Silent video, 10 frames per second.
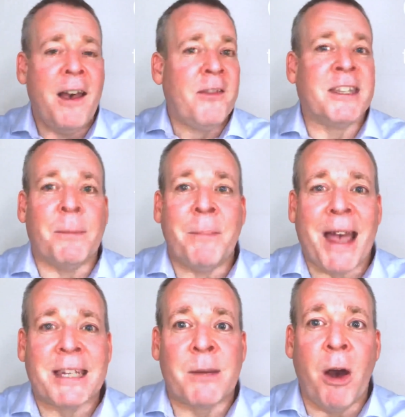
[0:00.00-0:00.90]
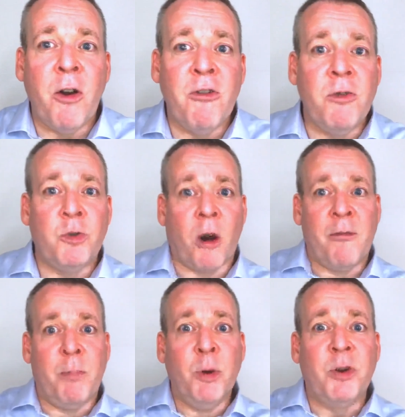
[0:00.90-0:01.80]
There's a mask mode where
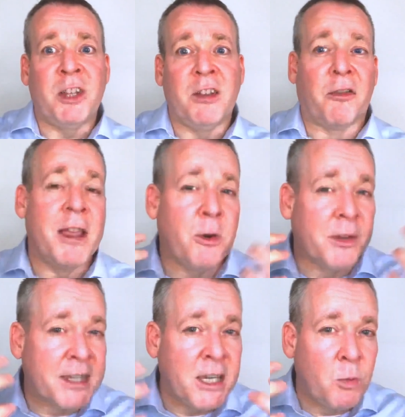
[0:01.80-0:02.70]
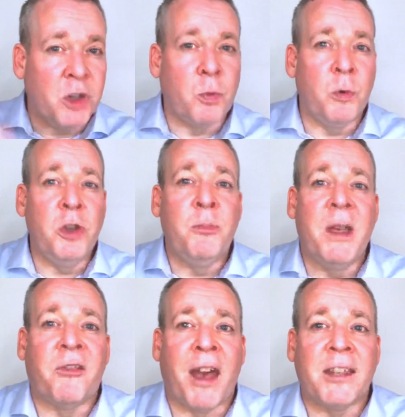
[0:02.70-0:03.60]
I've boosted the frequencies which you'd be
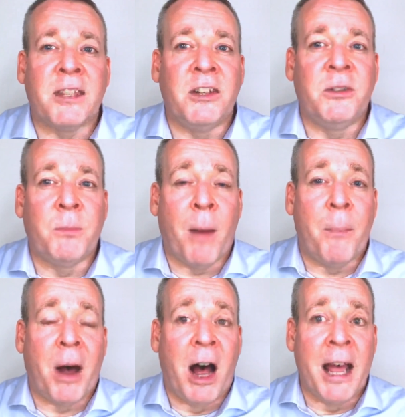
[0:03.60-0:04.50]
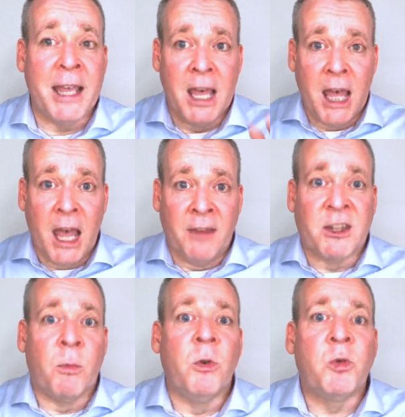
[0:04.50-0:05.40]
affected by if
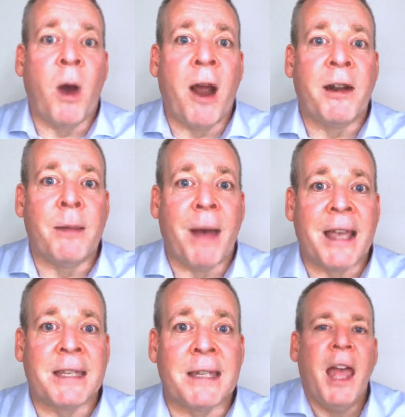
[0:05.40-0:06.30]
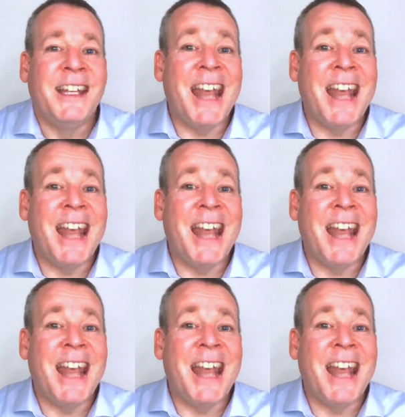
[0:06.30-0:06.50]
someone was wearing a mask.